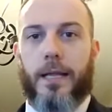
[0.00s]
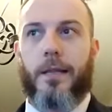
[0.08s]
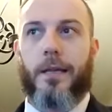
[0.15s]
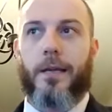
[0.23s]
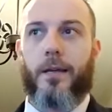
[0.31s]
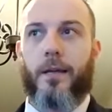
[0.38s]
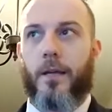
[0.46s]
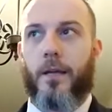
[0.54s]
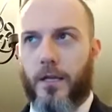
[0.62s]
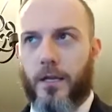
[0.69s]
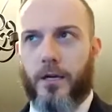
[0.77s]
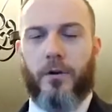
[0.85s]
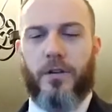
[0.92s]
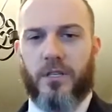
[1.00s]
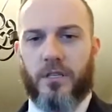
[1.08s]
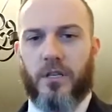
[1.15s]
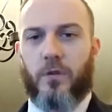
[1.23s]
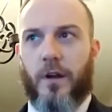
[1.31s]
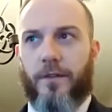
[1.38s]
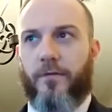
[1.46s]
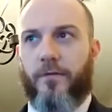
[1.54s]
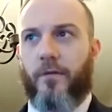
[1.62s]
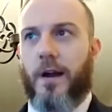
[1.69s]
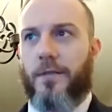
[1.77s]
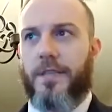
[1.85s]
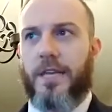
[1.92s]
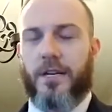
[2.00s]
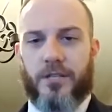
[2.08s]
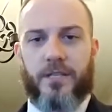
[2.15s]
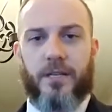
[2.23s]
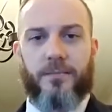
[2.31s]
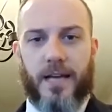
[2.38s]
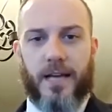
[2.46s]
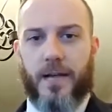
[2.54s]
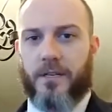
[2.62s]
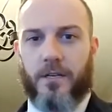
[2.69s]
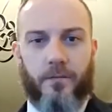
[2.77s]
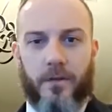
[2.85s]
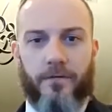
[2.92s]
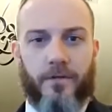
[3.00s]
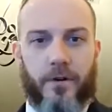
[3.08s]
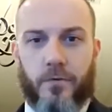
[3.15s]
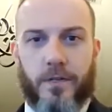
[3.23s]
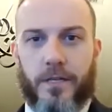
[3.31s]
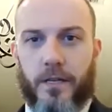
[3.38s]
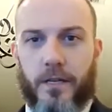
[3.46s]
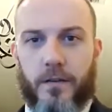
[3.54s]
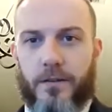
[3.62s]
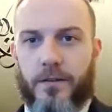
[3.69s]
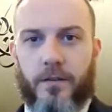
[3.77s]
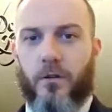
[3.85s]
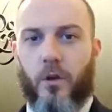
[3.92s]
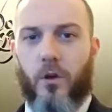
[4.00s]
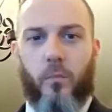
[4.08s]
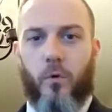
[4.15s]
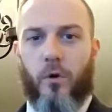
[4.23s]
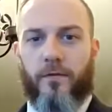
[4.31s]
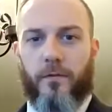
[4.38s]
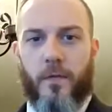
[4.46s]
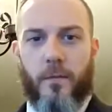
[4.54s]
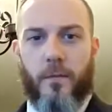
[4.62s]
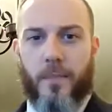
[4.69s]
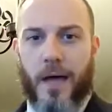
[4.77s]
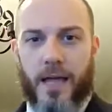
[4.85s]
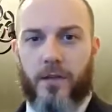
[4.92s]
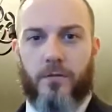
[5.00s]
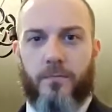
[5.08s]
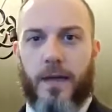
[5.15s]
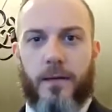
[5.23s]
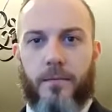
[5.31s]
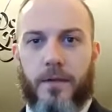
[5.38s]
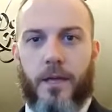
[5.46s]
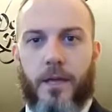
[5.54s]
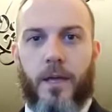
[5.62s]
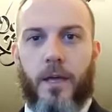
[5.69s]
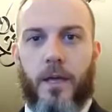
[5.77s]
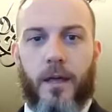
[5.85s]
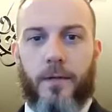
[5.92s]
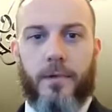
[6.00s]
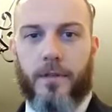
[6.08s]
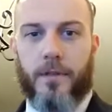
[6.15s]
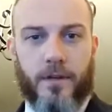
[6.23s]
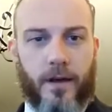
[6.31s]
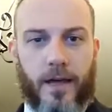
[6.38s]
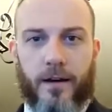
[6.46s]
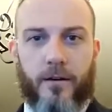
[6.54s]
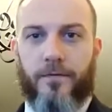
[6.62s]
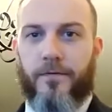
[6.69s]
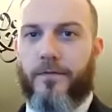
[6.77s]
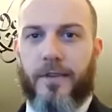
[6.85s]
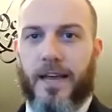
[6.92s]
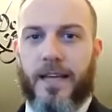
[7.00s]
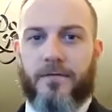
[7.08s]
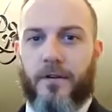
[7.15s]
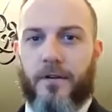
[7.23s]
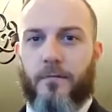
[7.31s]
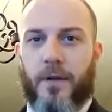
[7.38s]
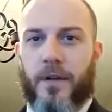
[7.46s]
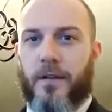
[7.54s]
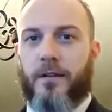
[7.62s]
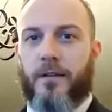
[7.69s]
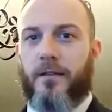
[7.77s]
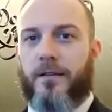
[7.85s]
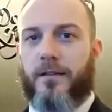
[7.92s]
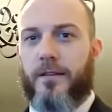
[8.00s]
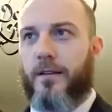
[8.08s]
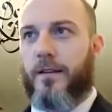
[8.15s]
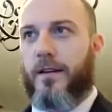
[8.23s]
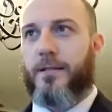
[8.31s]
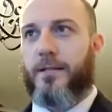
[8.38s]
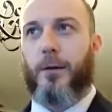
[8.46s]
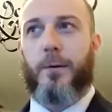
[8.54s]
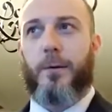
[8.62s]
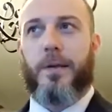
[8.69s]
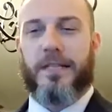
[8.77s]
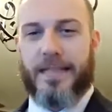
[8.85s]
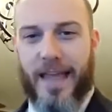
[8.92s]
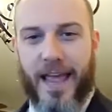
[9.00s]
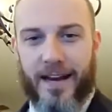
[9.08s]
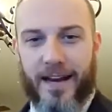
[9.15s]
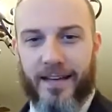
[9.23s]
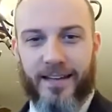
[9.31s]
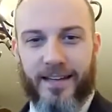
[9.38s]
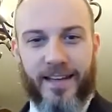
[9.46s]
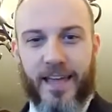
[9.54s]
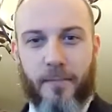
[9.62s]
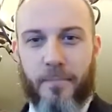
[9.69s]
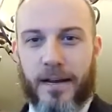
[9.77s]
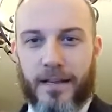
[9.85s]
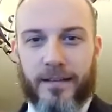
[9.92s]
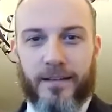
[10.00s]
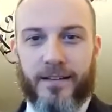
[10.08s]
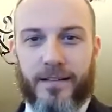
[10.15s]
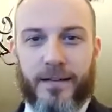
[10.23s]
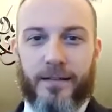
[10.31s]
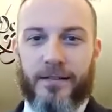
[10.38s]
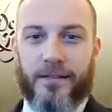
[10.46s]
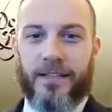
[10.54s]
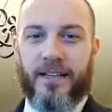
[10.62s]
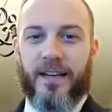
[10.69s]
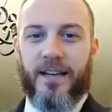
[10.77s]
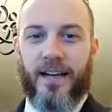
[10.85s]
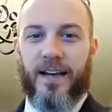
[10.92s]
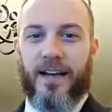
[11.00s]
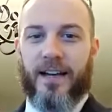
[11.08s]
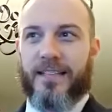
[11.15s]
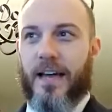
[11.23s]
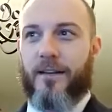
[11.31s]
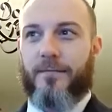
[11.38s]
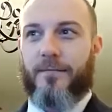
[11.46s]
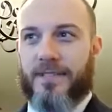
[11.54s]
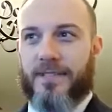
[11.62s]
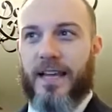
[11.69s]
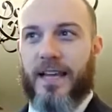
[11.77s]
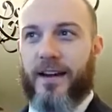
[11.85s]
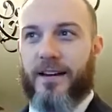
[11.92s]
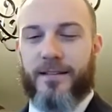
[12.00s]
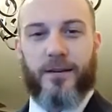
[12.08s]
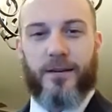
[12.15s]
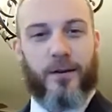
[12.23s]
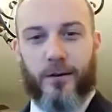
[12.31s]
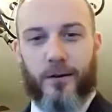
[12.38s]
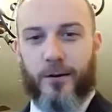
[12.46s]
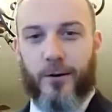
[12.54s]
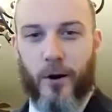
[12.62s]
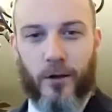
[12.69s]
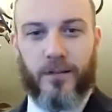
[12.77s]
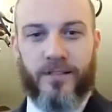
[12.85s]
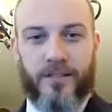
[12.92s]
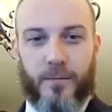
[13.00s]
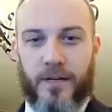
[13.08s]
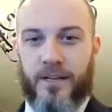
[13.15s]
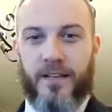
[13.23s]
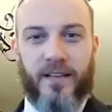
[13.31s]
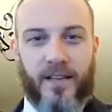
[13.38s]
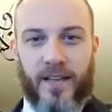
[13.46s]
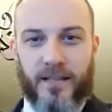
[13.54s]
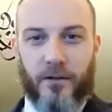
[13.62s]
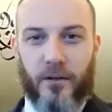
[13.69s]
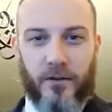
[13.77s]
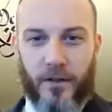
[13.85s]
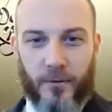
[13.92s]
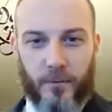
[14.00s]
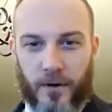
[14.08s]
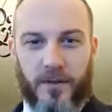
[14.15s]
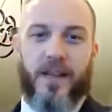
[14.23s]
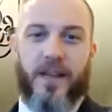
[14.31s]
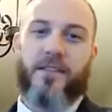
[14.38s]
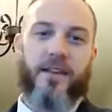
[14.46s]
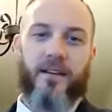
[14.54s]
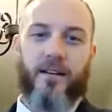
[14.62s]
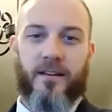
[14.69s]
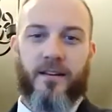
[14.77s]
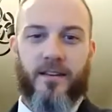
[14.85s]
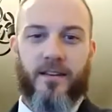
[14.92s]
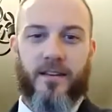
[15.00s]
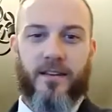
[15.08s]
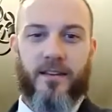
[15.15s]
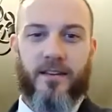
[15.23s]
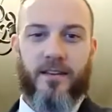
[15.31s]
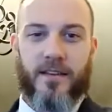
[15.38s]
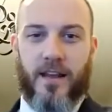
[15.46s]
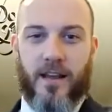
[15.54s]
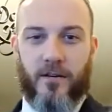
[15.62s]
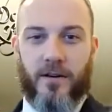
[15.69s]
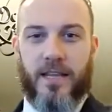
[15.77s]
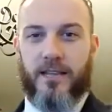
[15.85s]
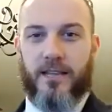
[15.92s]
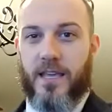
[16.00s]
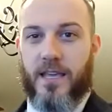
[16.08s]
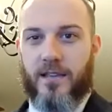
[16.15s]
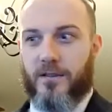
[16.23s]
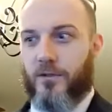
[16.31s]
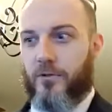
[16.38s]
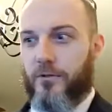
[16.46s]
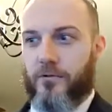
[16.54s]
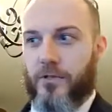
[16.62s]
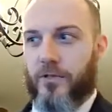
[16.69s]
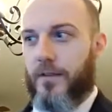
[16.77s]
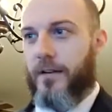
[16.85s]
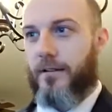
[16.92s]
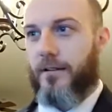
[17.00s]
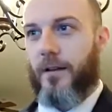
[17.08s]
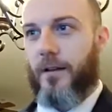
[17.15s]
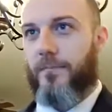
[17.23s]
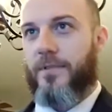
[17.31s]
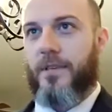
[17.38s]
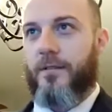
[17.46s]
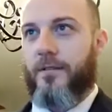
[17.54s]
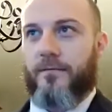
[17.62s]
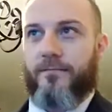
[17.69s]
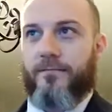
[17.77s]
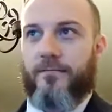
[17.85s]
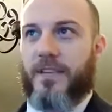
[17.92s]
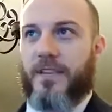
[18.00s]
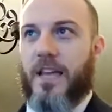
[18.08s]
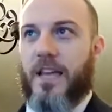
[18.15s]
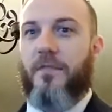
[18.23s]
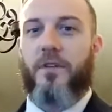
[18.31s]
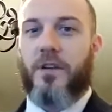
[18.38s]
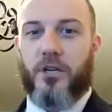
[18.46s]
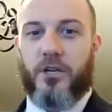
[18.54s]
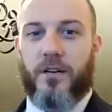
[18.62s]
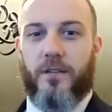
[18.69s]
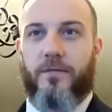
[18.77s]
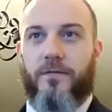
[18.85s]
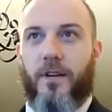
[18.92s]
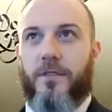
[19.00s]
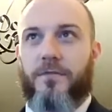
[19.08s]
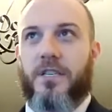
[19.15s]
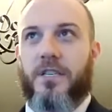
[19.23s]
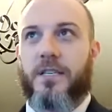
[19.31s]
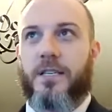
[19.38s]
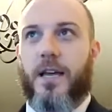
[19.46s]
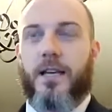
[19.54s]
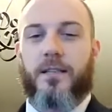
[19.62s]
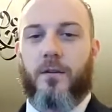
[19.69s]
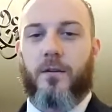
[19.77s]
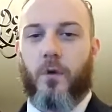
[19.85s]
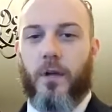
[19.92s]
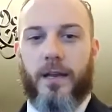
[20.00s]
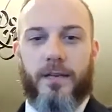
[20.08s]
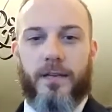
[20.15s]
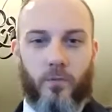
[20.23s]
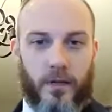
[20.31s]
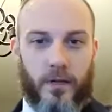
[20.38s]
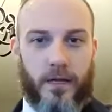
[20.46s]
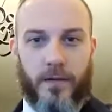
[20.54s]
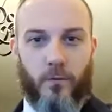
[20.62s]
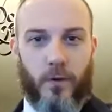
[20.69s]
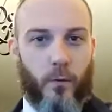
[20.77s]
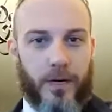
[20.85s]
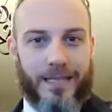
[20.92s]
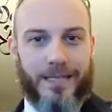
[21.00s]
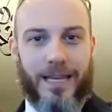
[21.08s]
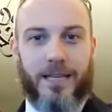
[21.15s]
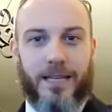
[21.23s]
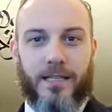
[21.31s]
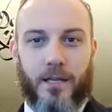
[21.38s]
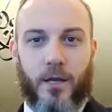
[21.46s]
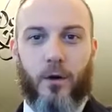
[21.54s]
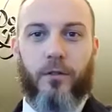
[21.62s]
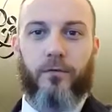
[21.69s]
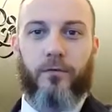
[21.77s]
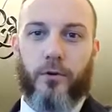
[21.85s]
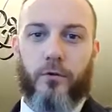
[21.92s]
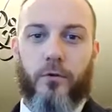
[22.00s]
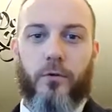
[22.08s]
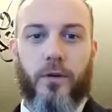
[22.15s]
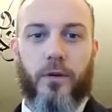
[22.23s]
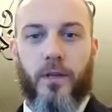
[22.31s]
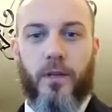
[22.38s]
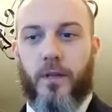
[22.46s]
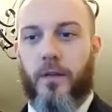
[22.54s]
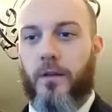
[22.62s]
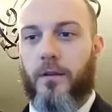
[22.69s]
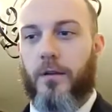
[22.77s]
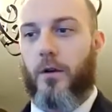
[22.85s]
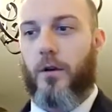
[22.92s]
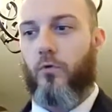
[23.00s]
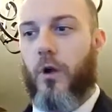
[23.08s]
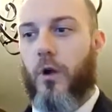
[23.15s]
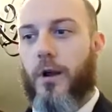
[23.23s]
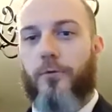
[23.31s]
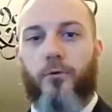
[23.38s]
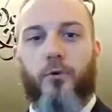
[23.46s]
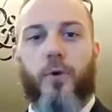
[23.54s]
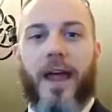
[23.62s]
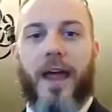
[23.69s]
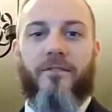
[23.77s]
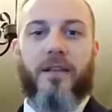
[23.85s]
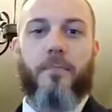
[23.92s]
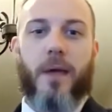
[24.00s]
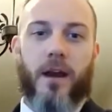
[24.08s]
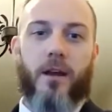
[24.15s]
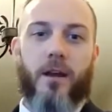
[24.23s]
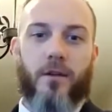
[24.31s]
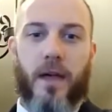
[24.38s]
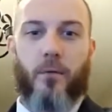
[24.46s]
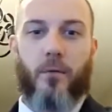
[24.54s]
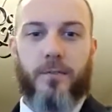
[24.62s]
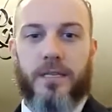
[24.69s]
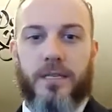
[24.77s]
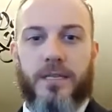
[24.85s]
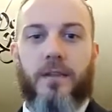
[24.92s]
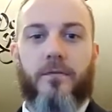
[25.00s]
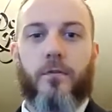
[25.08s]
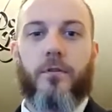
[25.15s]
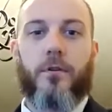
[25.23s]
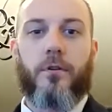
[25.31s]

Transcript: But like, you know, he's a little rough around the edges sometimes, and he'll be the first one to tell you he's a good old boy from the bayou, baby. I mean, you know, I don't know if you guys have ever been to Louisiana and been to the, you know, down into the good old New Orleans, but it's a whole nother world down there, you know. And he is a true like the definition of success and what it takes to go through, you know, run through every barrier that would be set for you.